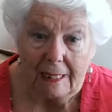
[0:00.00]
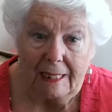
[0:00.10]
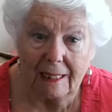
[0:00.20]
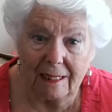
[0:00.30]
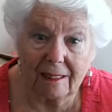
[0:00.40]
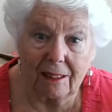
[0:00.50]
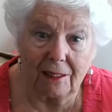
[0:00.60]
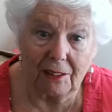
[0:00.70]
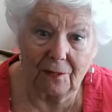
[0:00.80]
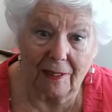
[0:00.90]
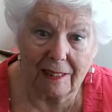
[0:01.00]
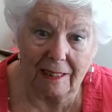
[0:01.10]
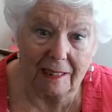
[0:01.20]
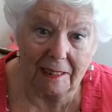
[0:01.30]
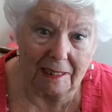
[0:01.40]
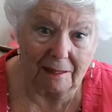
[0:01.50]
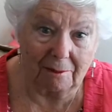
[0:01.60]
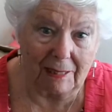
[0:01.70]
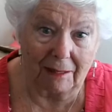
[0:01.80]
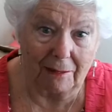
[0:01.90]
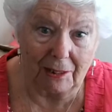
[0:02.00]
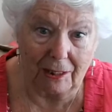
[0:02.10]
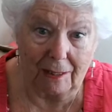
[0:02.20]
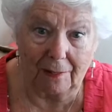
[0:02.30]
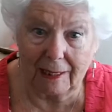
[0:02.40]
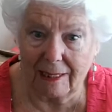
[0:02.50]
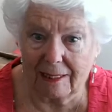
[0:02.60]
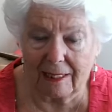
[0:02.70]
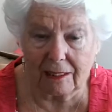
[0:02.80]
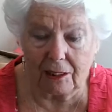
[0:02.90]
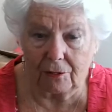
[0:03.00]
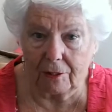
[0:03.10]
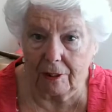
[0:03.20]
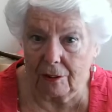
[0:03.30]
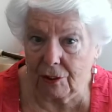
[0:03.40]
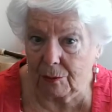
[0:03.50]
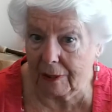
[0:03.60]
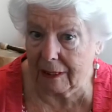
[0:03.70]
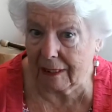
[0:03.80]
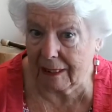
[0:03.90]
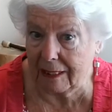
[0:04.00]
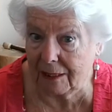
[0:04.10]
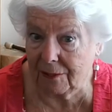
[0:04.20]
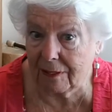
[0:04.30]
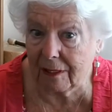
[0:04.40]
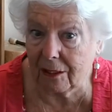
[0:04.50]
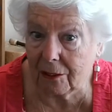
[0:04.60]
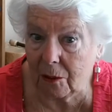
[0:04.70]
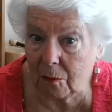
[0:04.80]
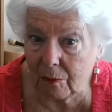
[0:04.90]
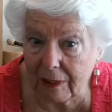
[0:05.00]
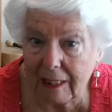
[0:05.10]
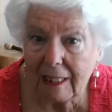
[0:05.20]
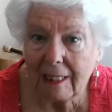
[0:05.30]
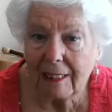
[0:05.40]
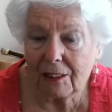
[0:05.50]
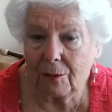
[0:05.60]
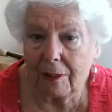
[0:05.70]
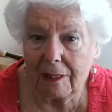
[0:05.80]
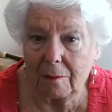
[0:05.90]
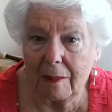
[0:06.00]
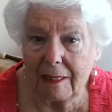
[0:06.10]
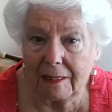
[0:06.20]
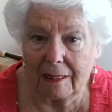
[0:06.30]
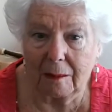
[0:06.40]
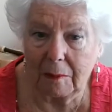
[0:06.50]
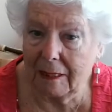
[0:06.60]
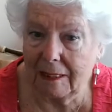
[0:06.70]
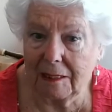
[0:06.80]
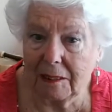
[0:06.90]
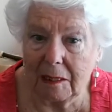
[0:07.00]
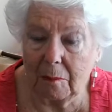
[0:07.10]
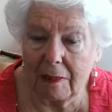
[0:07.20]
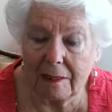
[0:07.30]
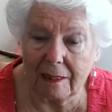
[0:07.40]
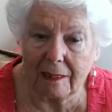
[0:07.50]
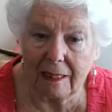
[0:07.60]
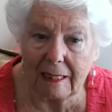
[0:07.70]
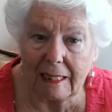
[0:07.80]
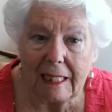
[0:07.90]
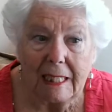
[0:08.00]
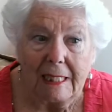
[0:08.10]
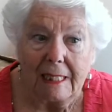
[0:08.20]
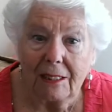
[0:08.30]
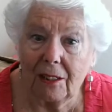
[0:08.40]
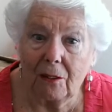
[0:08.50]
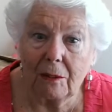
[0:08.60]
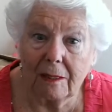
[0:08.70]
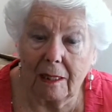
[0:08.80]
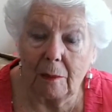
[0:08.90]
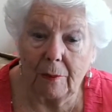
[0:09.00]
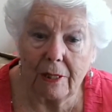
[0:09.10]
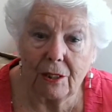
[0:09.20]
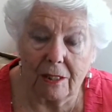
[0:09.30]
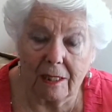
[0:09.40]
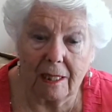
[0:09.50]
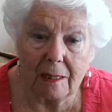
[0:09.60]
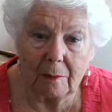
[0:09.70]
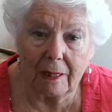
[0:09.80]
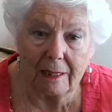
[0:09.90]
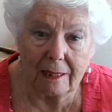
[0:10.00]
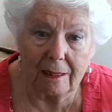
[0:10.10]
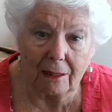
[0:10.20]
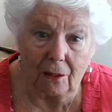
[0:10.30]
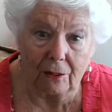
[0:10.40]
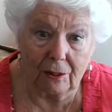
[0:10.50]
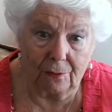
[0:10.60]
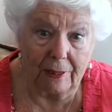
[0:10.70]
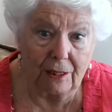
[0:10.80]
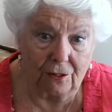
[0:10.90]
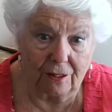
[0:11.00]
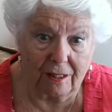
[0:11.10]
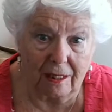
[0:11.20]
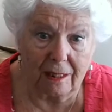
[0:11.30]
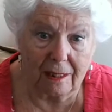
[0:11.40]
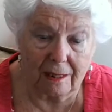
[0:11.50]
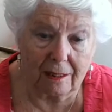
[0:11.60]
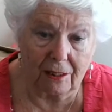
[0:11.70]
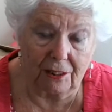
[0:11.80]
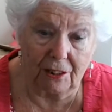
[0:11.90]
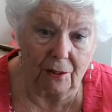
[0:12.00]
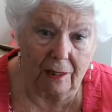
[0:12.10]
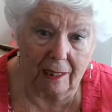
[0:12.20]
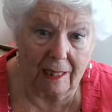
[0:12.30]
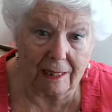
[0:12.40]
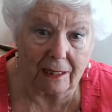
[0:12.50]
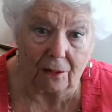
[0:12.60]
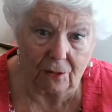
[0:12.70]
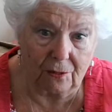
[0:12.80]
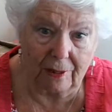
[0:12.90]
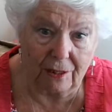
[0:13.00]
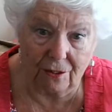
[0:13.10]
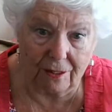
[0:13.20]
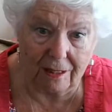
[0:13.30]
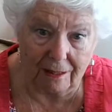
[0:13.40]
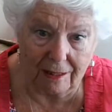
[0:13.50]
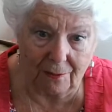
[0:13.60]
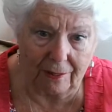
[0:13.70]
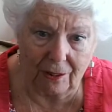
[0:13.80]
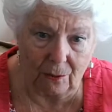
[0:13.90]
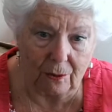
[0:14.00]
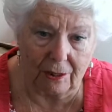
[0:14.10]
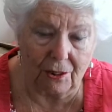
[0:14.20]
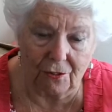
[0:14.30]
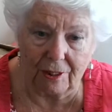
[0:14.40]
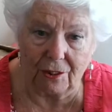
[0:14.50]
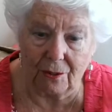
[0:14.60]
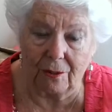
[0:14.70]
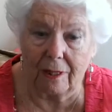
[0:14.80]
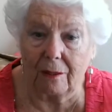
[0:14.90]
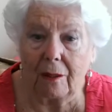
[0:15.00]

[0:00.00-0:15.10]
And the sun is a fascinating character. I think it's 600 Earths we get into the sun, can't we? It's quite amazing. I mean, it is an amazing thing. So celebrations take place at lots of ancient sites because the UK has lots of ancient sites, very old country, as you know.